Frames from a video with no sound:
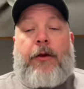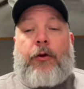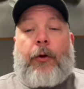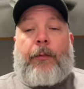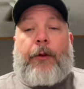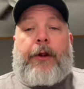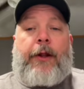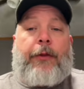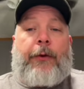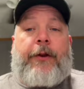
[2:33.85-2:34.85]

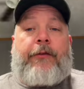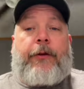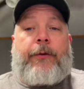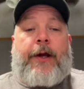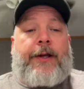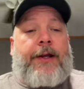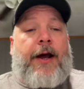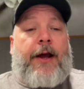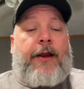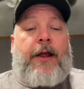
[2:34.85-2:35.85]
normally
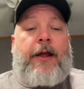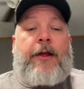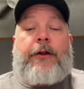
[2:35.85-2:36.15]
$32.99.